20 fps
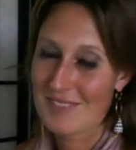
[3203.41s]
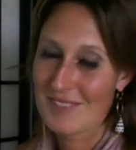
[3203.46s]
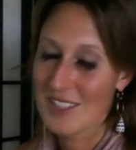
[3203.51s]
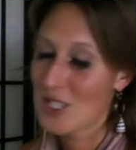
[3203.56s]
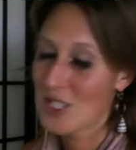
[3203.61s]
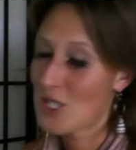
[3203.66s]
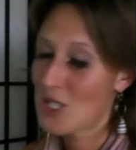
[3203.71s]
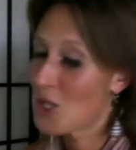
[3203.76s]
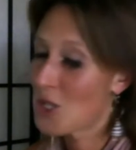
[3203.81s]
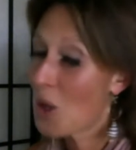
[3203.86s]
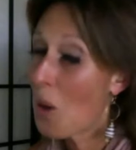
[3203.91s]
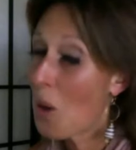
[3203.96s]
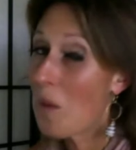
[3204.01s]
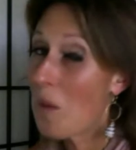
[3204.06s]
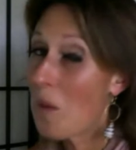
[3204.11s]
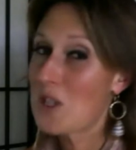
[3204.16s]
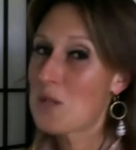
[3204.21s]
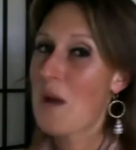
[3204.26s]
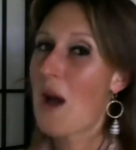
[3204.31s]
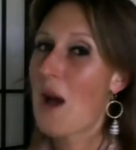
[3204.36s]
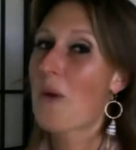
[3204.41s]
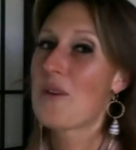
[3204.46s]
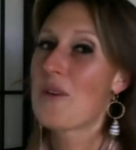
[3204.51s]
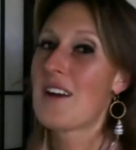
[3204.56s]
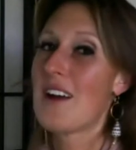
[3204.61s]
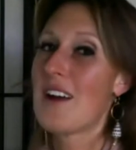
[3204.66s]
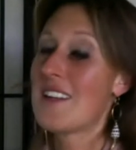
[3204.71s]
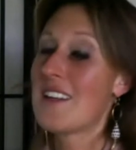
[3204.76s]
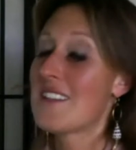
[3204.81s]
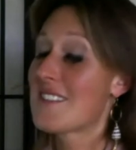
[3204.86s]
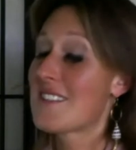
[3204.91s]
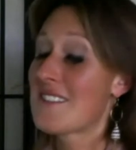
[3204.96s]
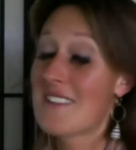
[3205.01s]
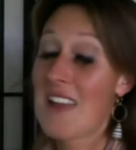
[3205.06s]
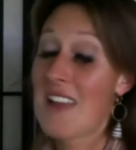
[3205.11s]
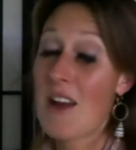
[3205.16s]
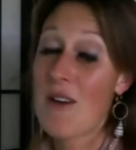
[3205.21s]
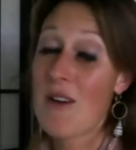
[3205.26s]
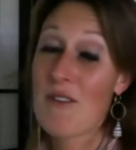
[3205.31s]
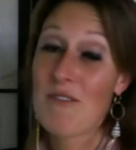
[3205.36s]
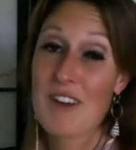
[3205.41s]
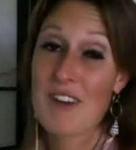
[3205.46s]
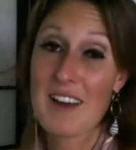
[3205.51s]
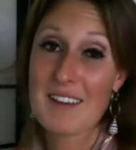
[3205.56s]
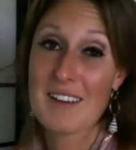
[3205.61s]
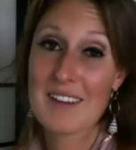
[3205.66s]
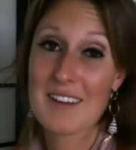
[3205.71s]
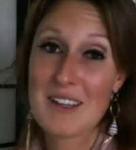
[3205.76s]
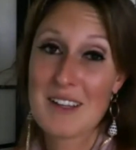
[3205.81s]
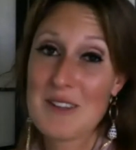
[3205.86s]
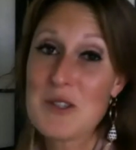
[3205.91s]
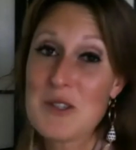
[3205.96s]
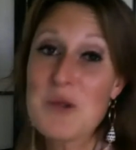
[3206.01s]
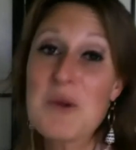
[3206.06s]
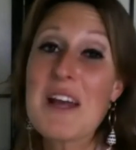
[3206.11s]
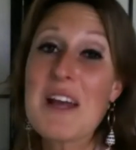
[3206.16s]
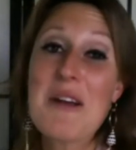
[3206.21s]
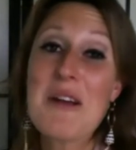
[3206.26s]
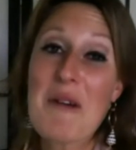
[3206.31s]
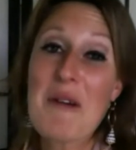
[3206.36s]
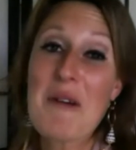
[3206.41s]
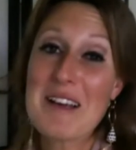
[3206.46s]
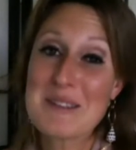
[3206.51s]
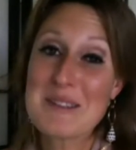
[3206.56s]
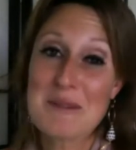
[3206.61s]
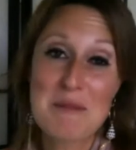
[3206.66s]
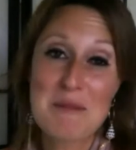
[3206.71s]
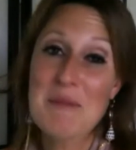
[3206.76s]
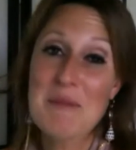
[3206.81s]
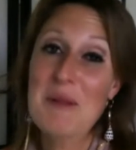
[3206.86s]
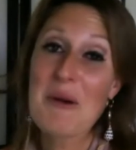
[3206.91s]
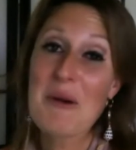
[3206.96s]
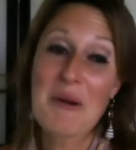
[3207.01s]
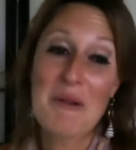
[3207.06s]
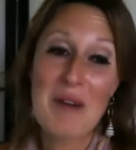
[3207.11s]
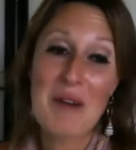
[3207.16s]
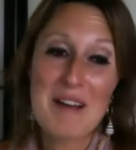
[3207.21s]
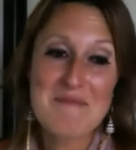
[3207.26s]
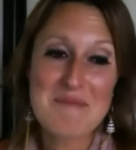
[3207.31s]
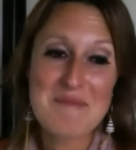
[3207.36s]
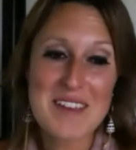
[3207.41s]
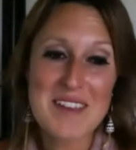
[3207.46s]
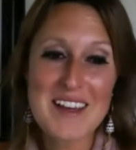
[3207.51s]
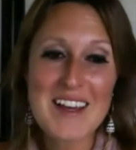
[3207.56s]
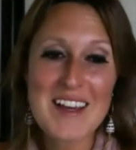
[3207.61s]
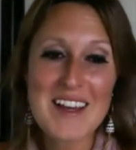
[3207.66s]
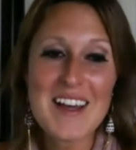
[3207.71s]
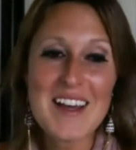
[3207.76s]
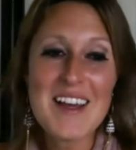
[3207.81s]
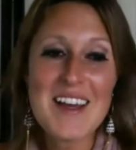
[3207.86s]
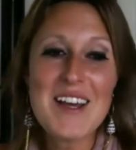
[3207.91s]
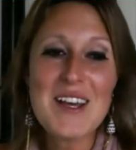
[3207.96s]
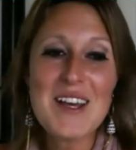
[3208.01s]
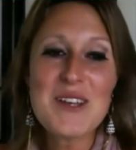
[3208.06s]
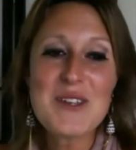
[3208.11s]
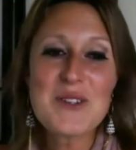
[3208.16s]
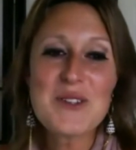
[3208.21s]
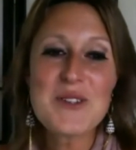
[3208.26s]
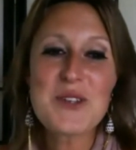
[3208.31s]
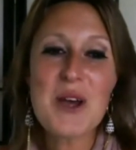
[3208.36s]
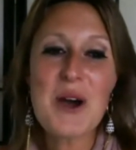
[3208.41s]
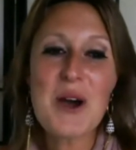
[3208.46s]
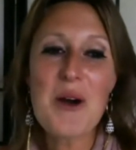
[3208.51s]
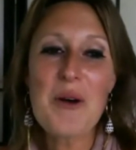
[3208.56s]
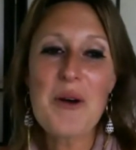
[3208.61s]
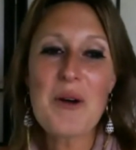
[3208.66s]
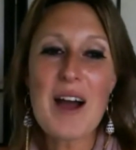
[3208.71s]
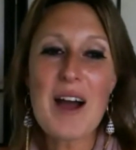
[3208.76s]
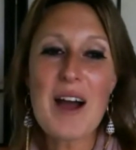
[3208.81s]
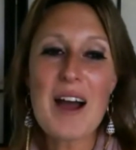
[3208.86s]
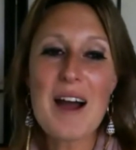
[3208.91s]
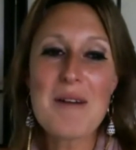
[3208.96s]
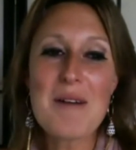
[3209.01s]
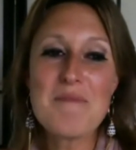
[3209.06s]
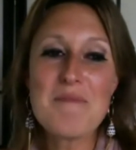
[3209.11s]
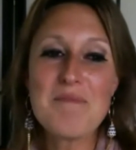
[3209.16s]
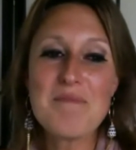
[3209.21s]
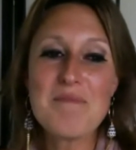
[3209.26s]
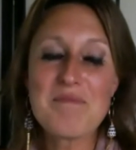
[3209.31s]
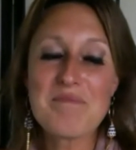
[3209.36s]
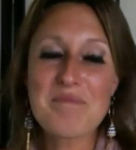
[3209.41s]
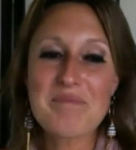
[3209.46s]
so much power there and it's terrifying and do it anyways you'll be blown away so um,